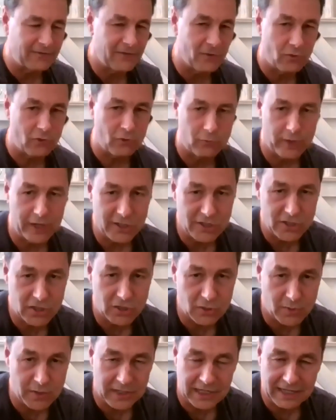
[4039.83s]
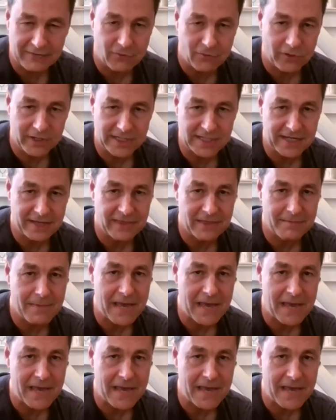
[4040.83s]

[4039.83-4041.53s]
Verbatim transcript: focal ratio and they've already done the